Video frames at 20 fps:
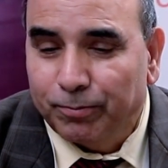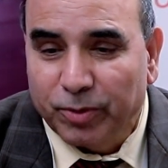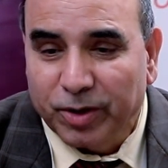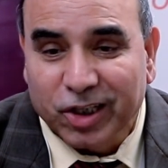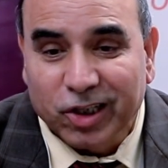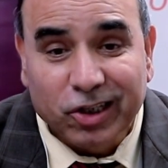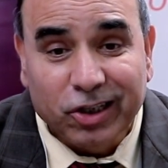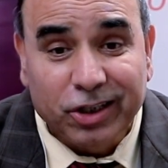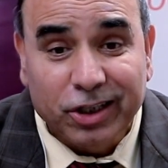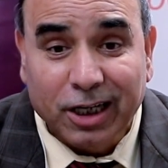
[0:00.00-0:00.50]

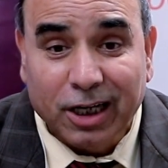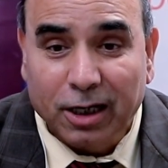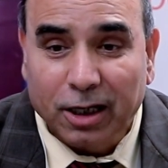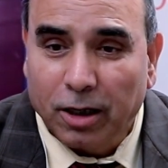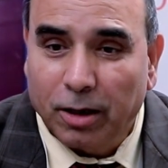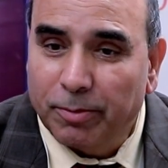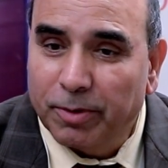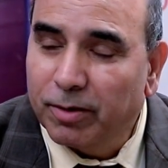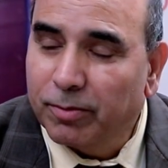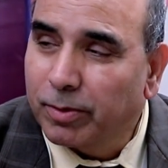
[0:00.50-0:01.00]
patients are
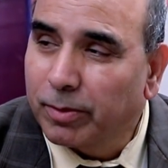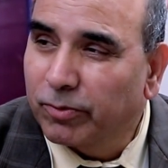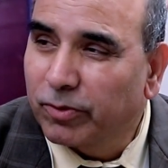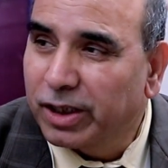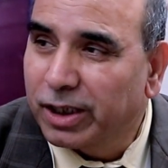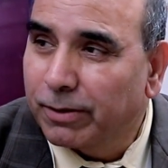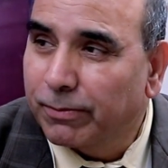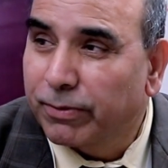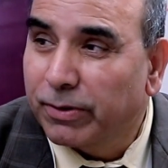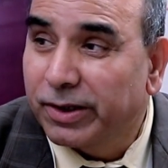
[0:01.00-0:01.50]
coming from
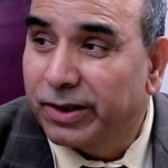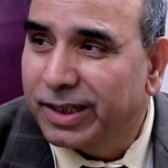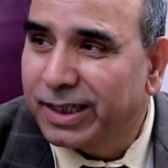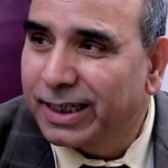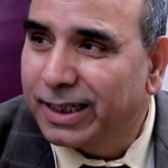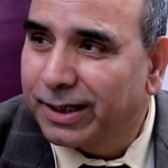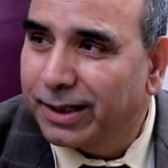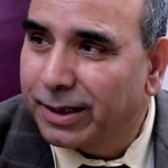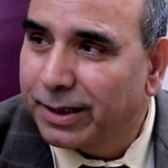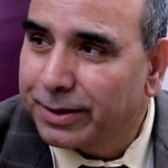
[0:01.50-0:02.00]
the different
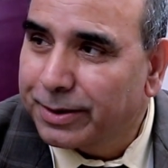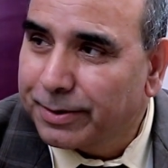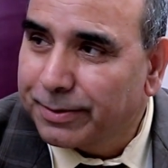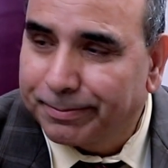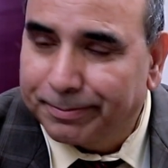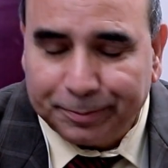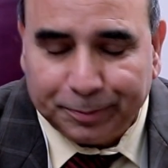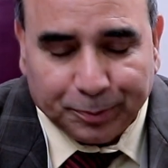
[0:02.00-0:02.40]
areas.